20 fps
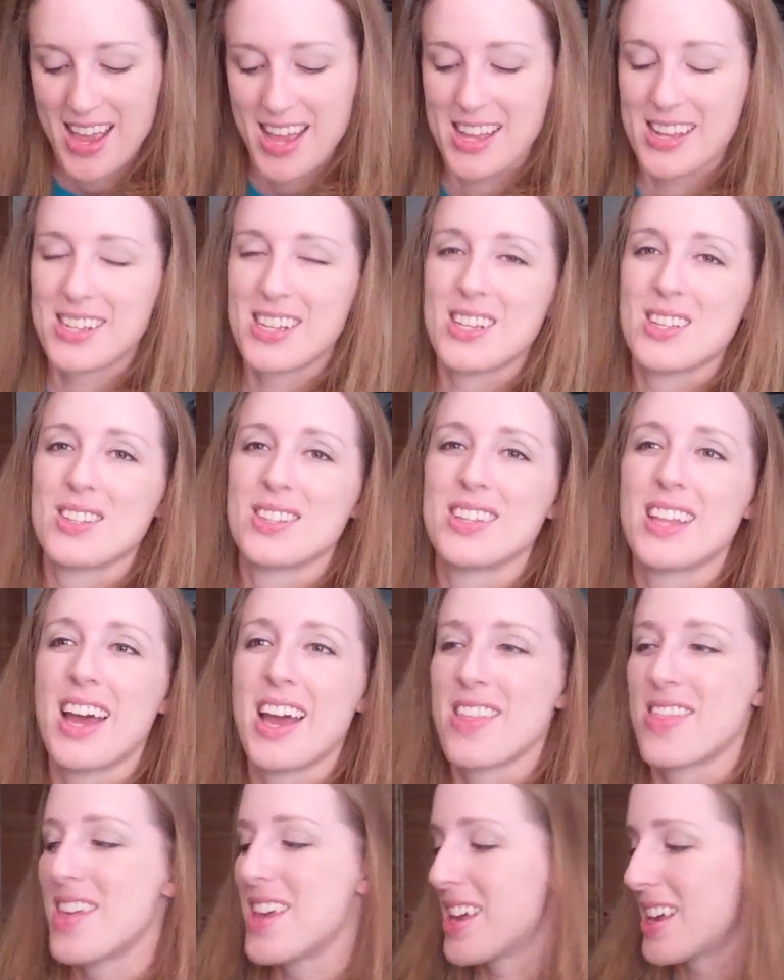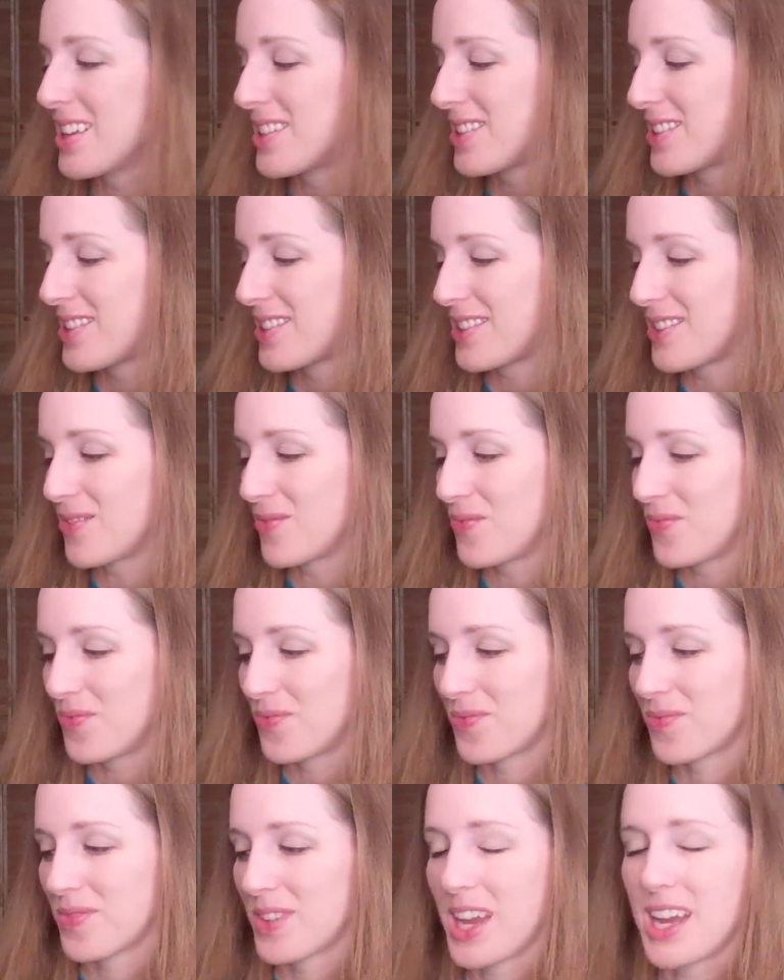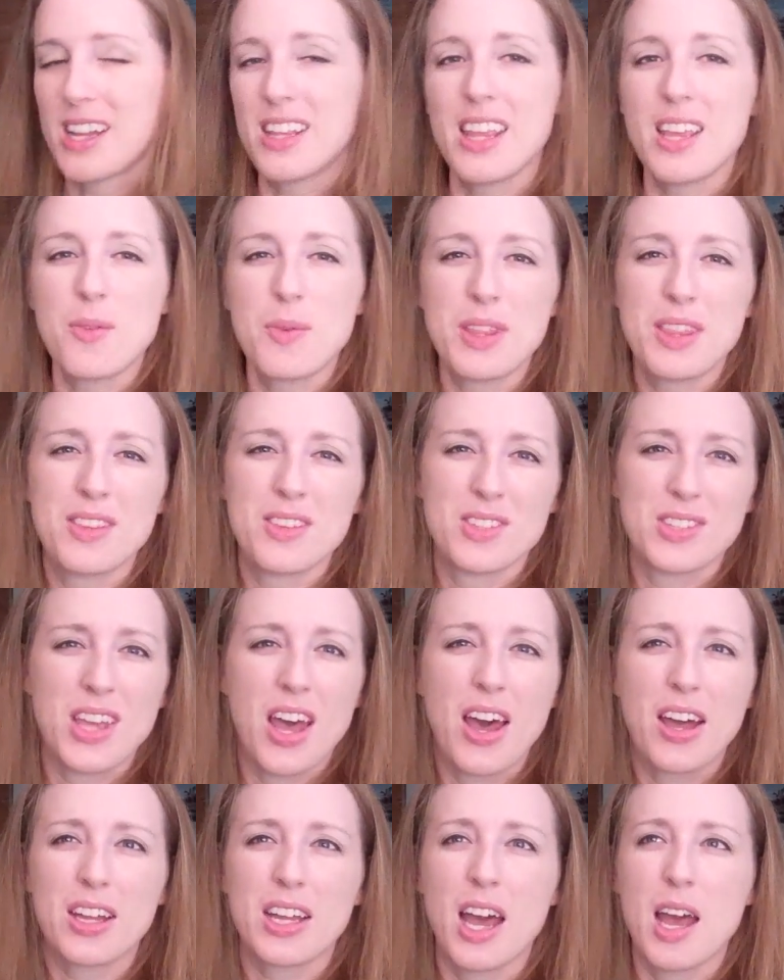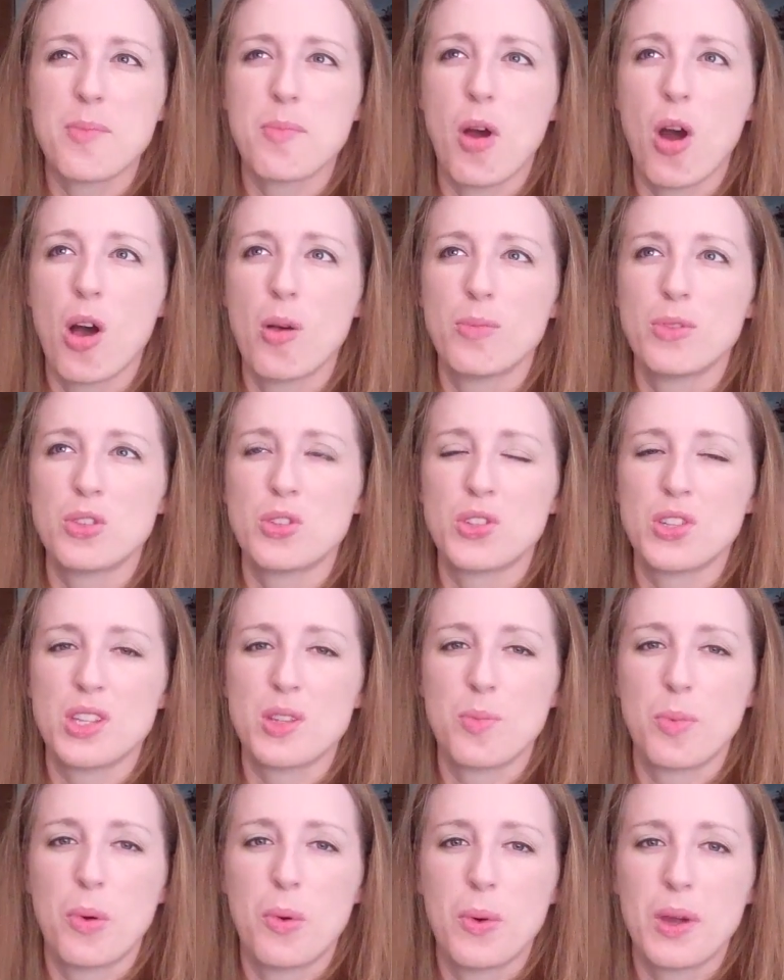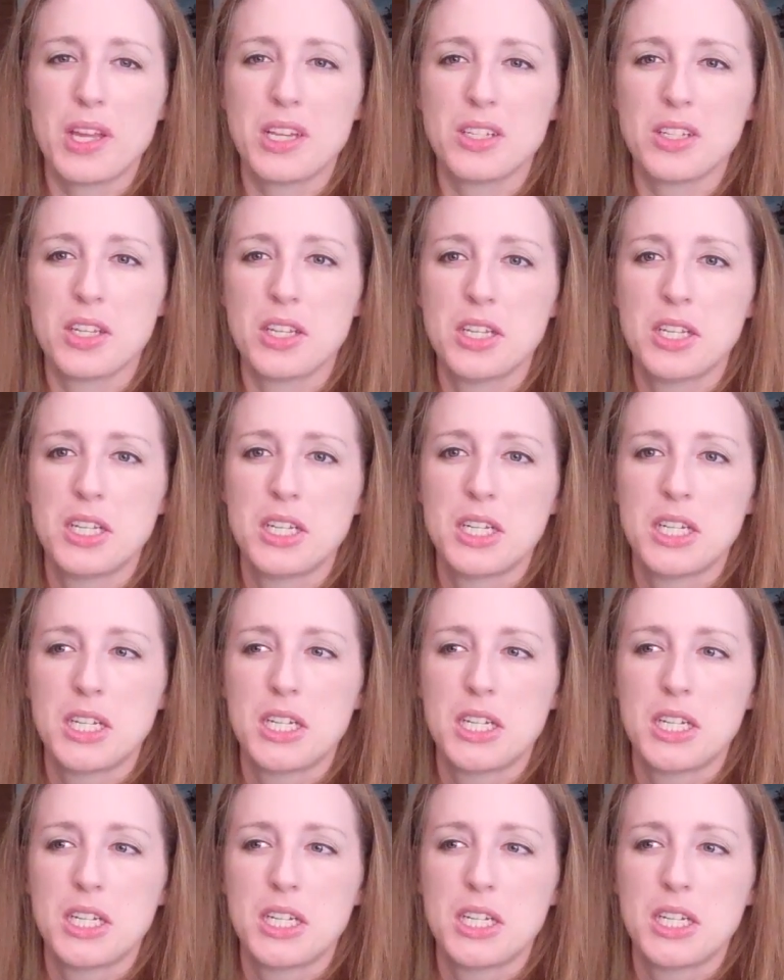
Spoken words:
And I think it's kind of like with the sock. I'm almost to the point,